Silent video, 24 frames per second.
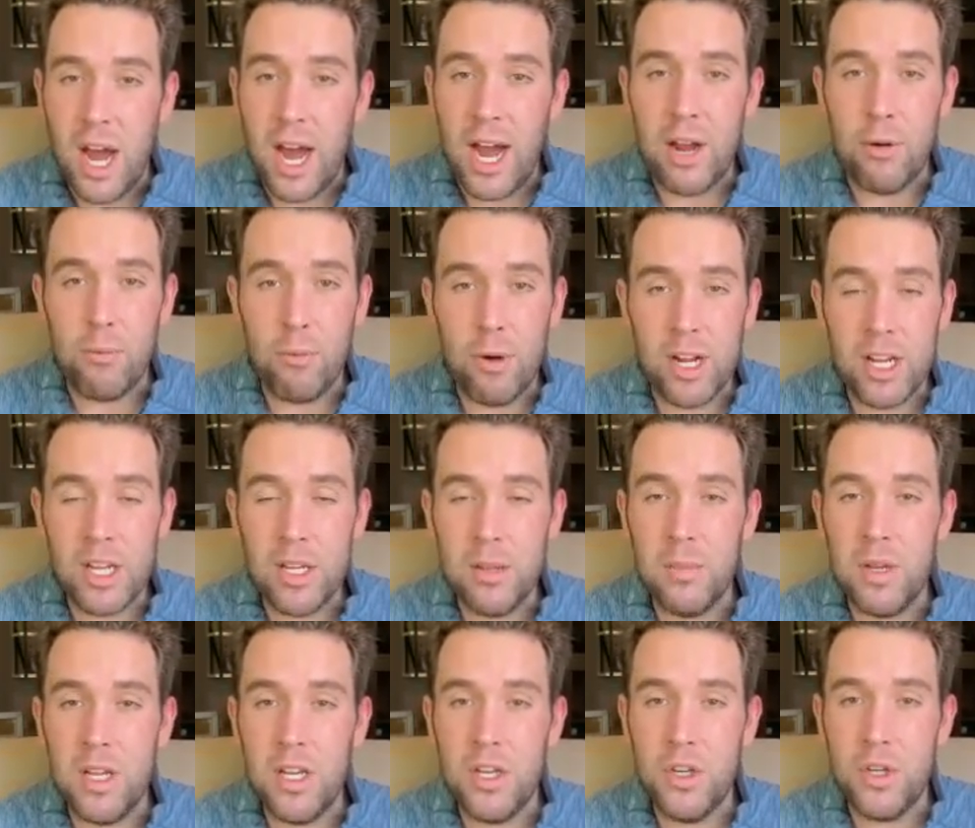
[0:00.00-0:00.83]
I
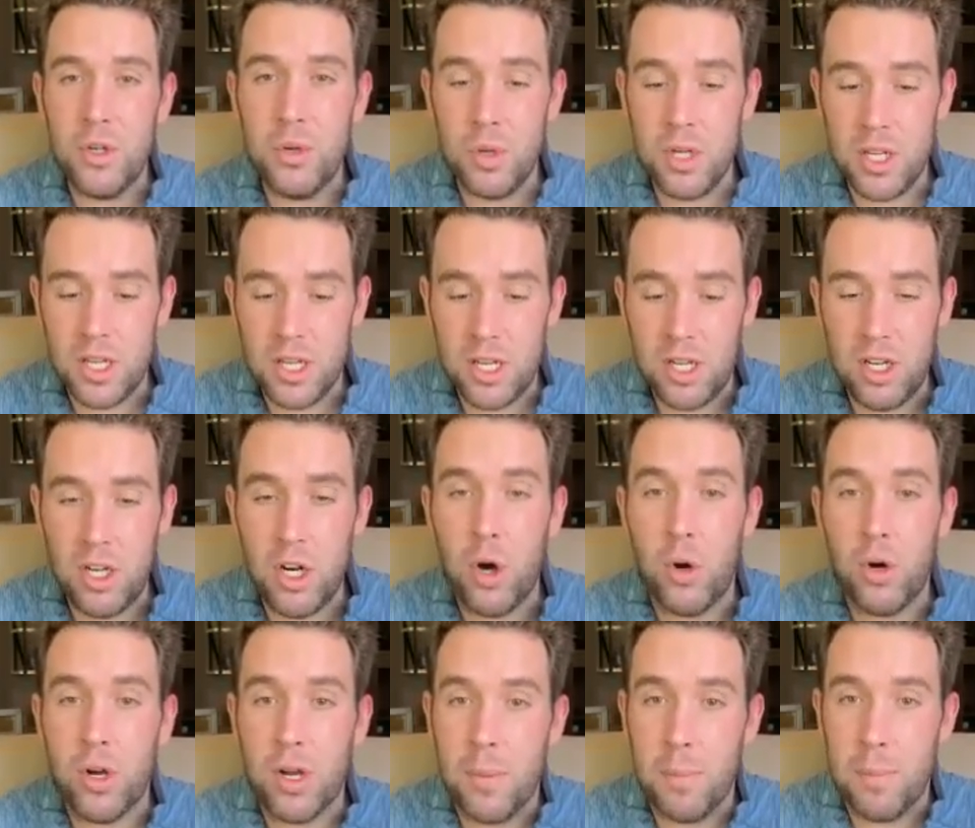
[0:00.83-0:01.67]
recommend doing,
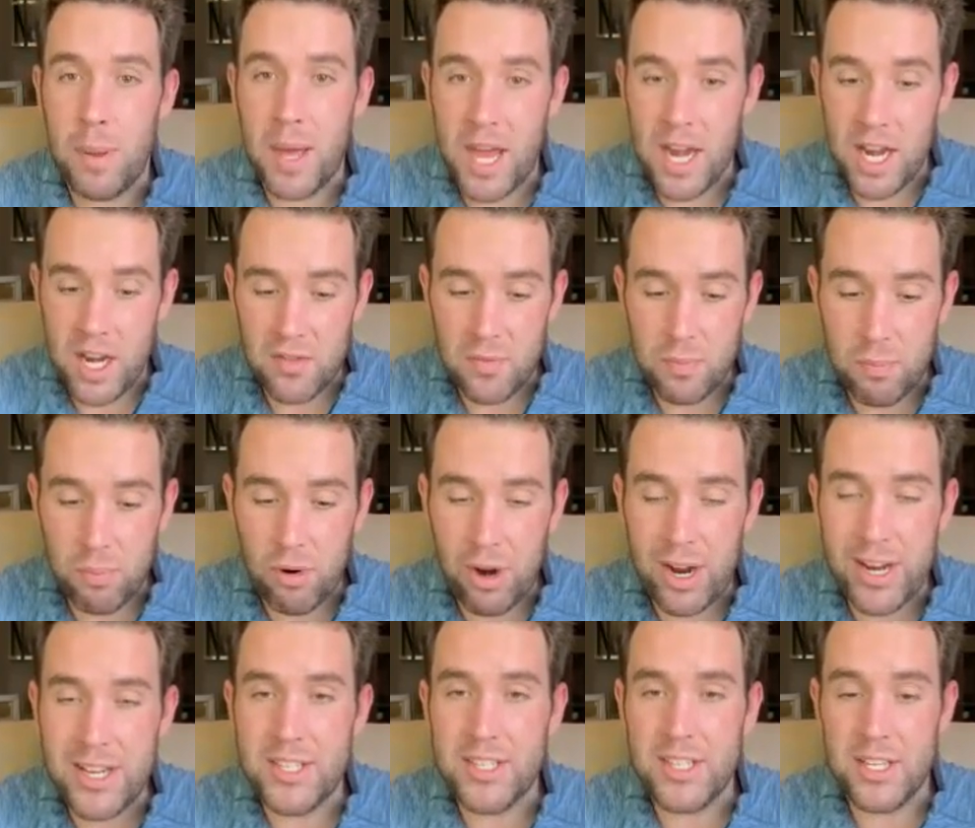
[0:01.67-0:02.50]
competitive
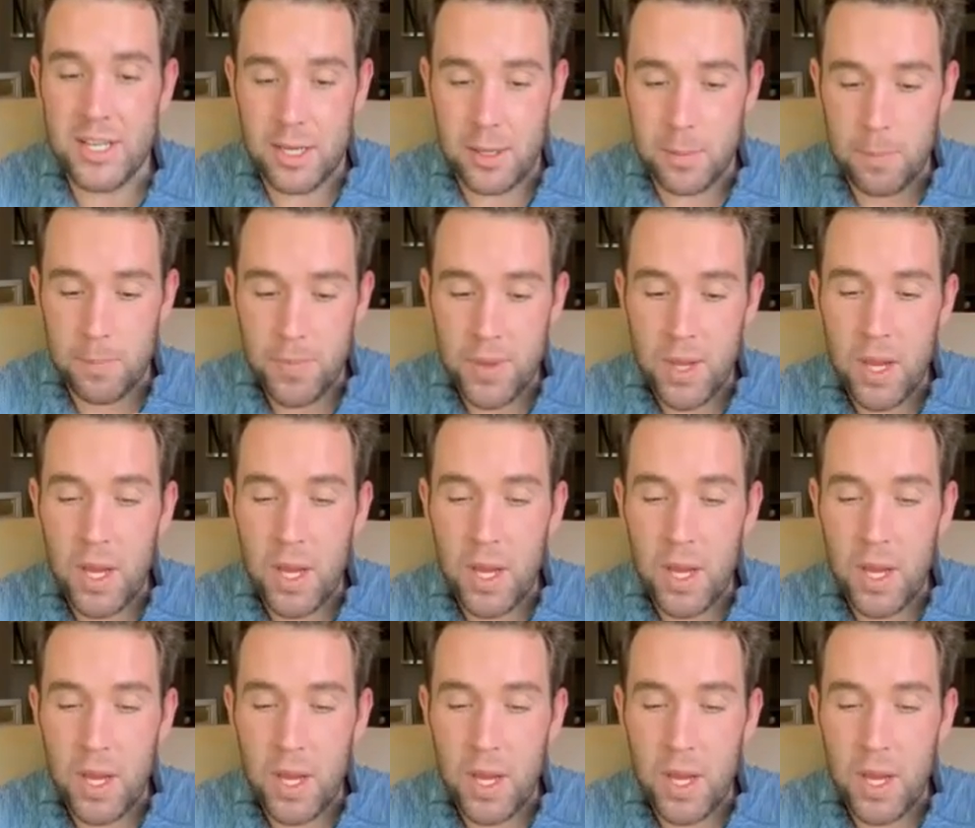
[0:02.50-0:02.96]
pricing,